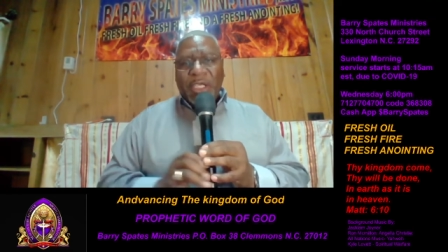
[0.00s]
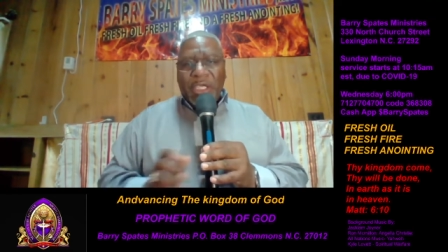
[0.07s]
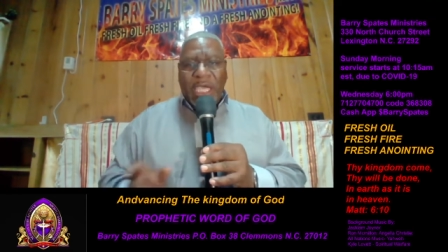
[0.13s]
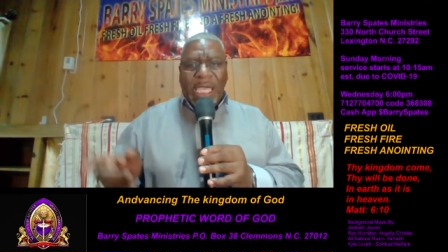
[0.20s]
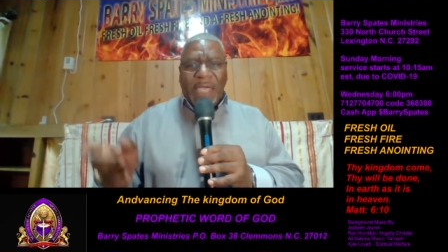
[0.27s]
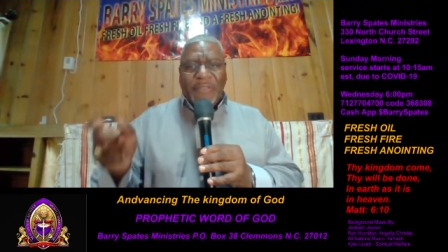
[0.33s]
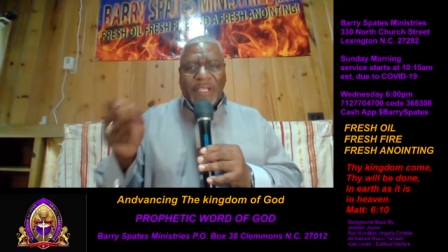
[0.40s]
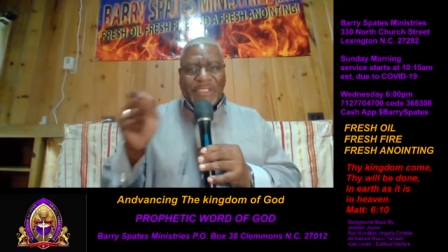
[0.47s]

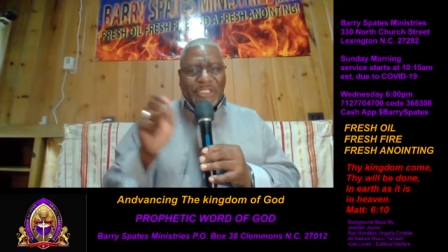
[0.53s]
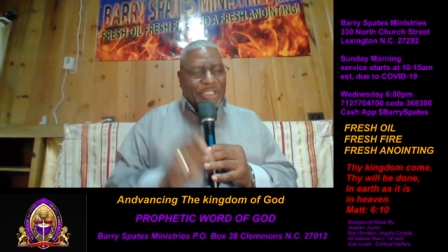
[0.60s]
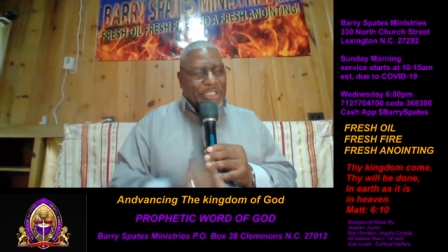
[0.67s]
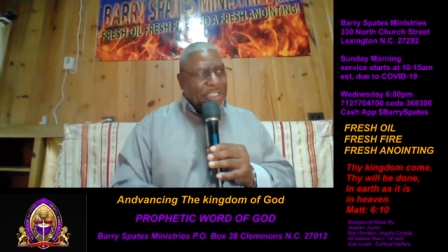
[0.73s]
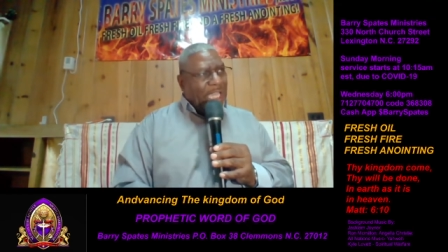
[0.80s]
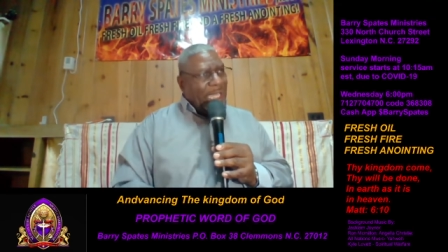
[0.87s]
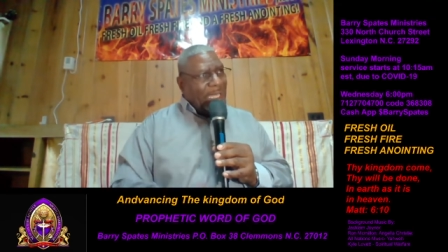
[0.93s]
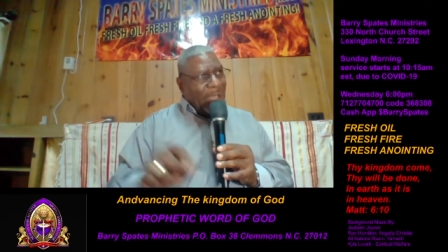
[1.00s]
Ye that
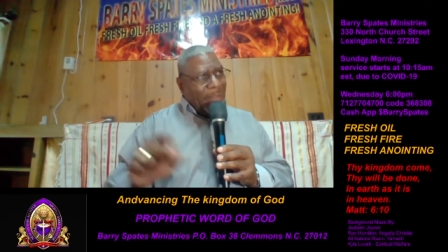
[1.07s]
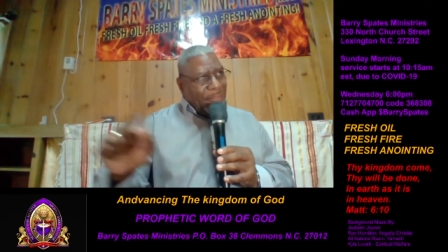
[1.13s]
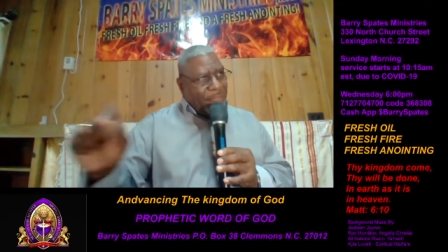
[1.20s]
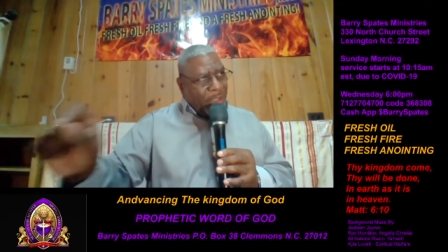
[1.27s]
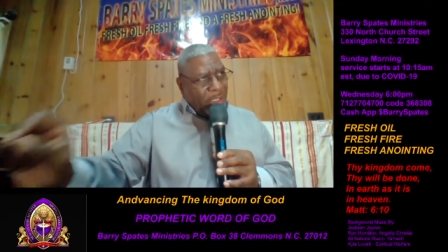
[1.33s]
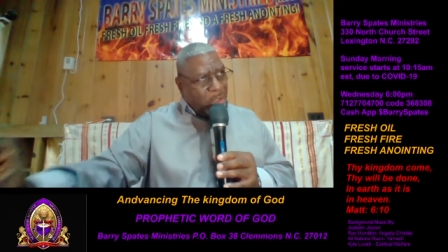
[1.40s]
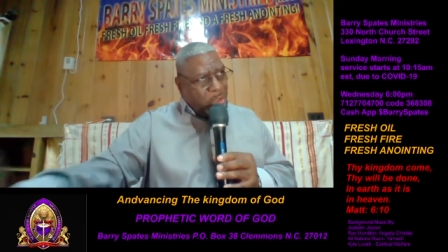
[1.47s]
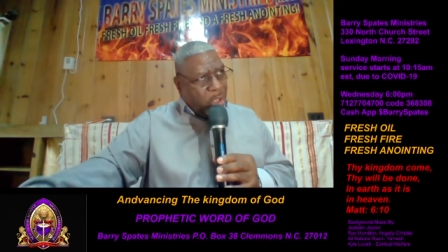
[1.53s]
seek
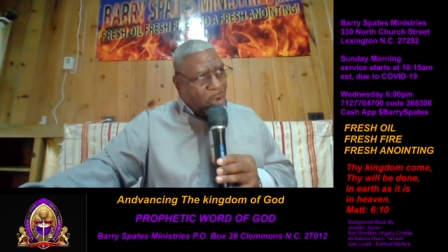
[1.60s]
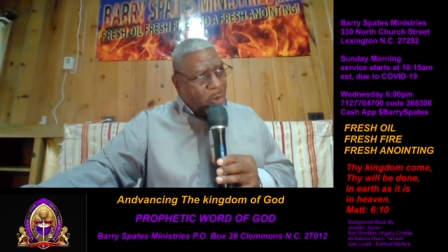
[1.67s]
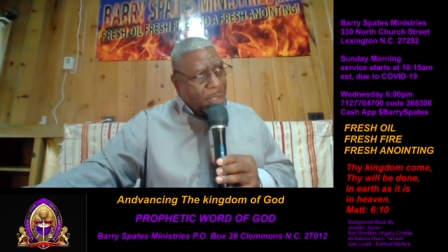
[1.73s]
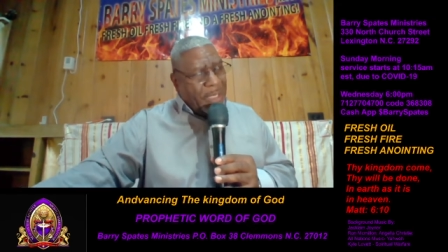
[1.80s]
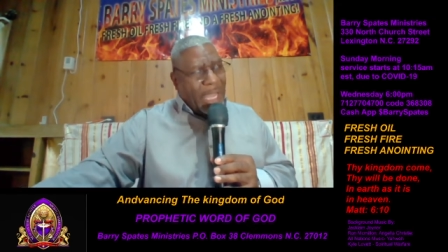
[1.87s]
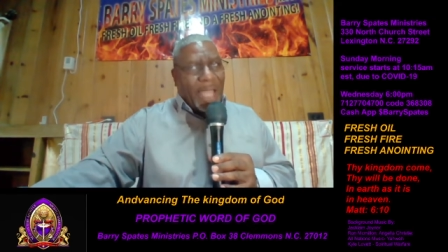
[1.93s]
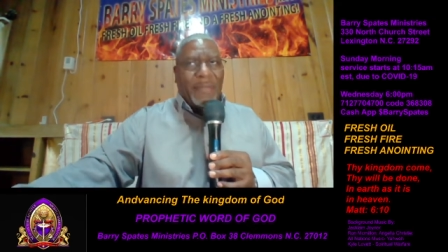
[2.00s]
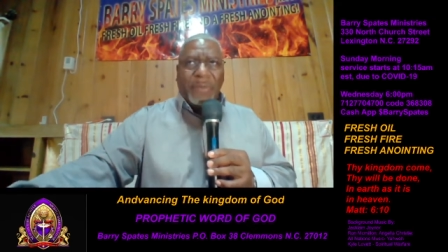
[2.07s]
the
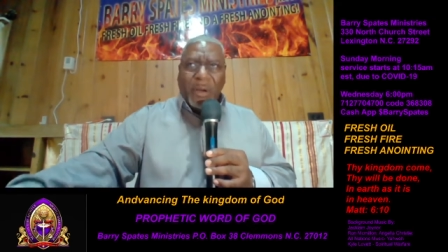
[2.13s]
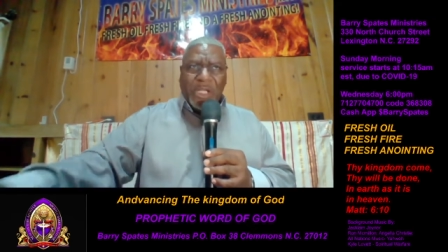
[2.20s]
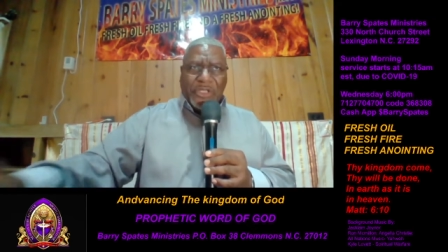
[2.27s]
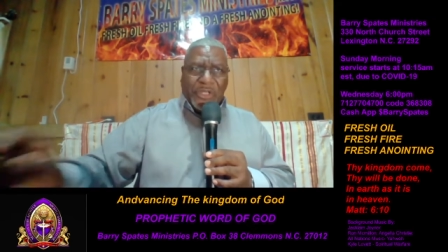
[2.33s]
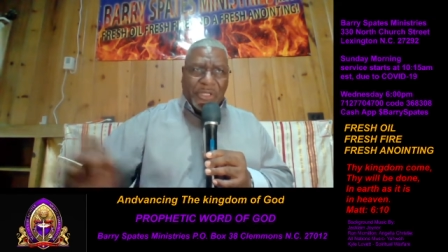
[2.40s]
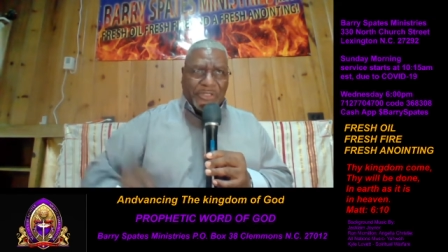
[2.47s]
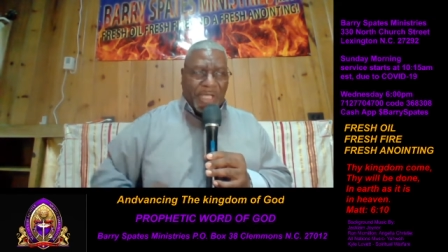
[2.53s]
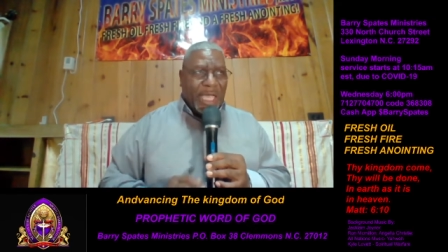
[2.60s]
Lord. Now notice
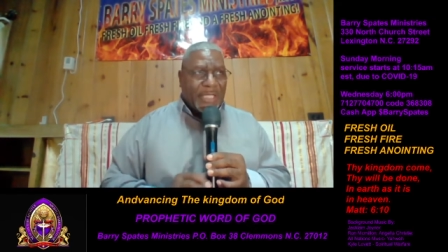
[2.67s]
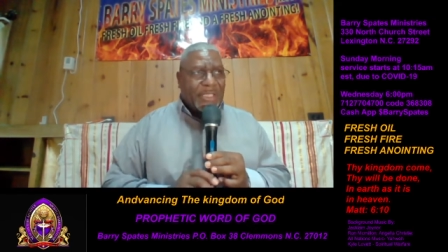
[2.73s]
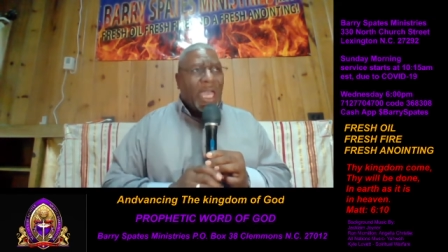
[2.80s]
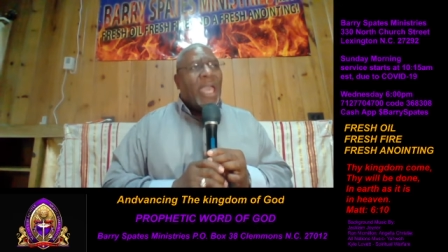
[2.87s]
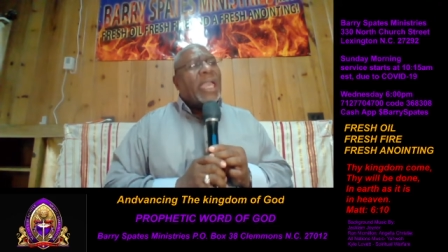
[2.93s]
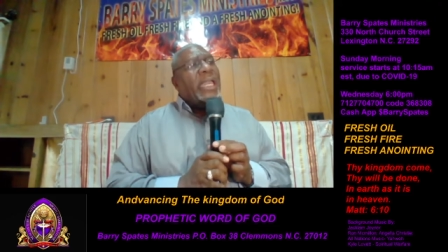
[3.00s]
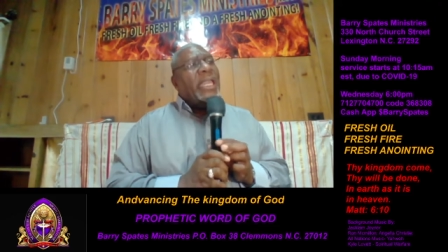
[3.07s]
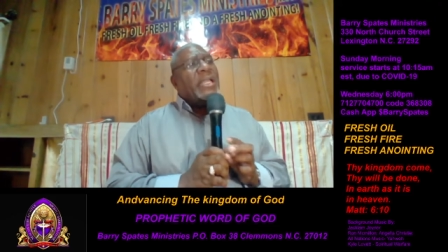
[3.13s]
he says,
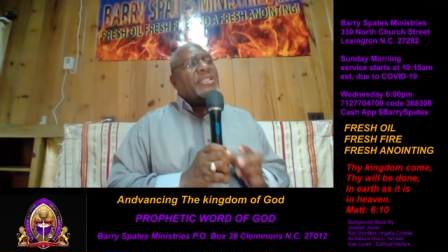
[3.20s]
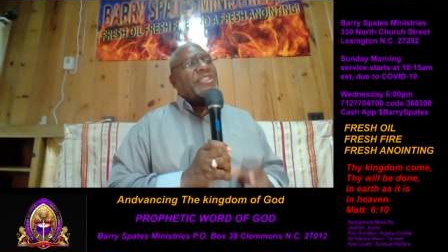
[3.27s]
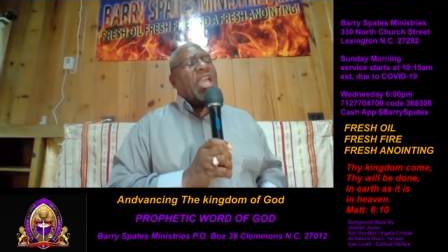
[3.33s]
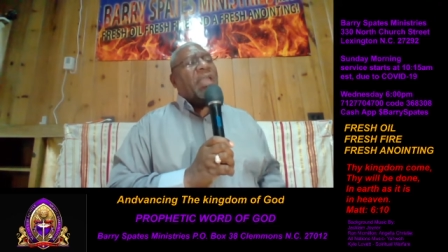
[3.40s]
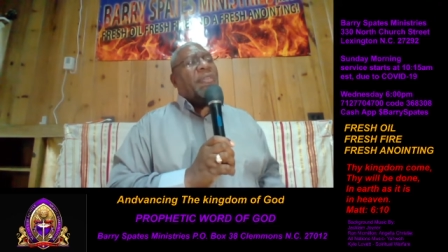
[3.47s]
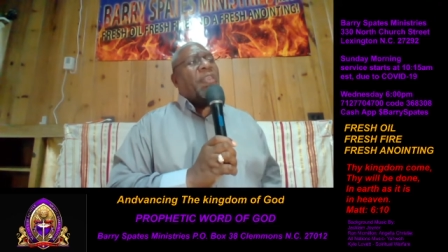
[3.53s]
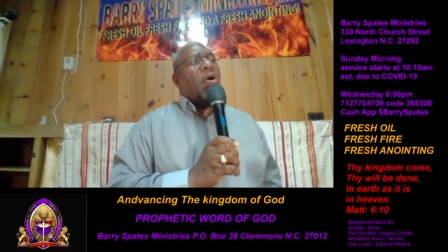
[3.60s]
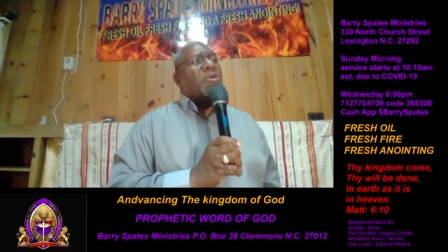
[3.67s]
he didn't
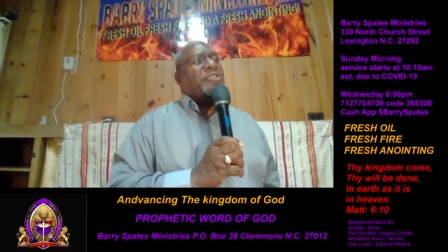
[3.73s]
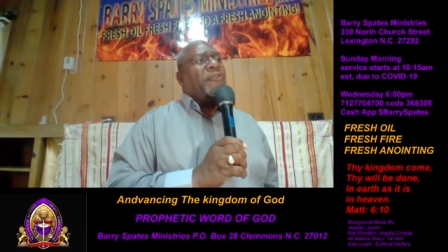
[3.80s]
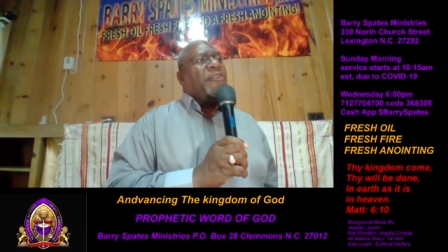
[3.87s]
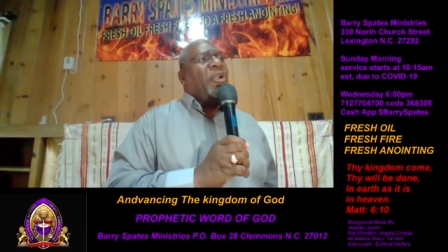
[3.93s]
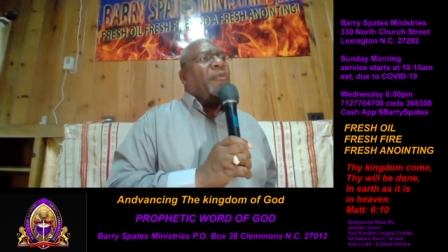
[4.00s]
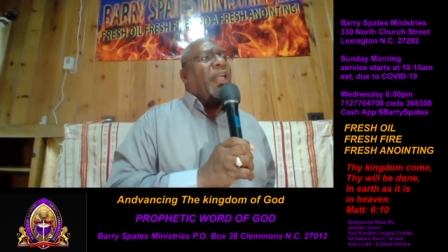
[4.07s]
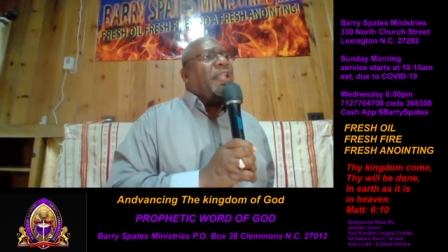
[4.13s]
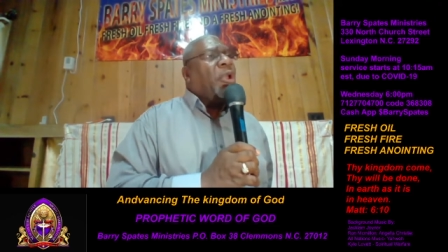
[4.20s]
say those of
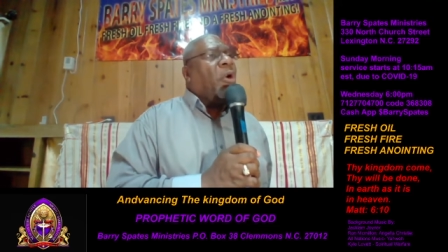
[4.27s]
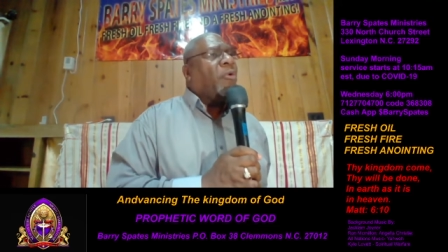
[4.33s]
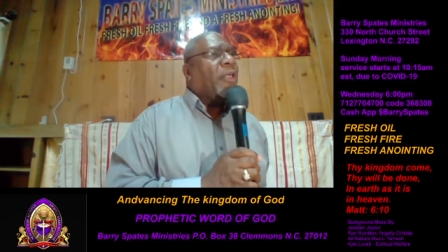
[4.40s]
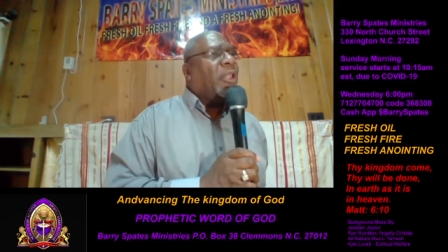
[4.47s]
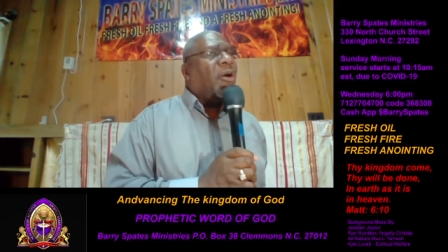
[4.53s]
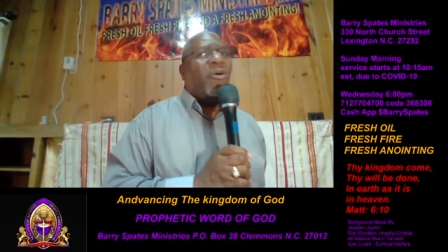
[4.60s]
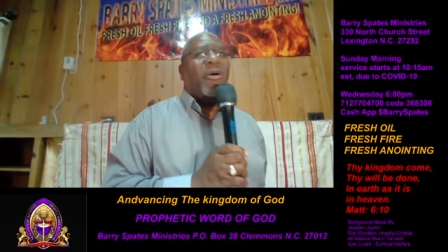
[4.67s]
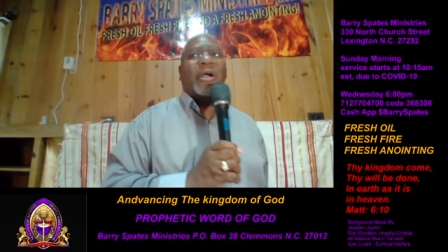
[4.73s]
you that know the
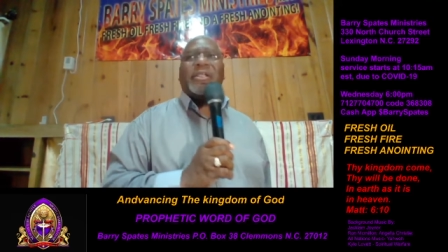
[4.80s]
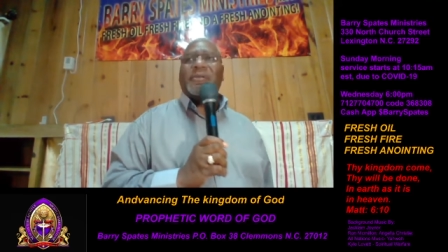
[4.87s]
Lord.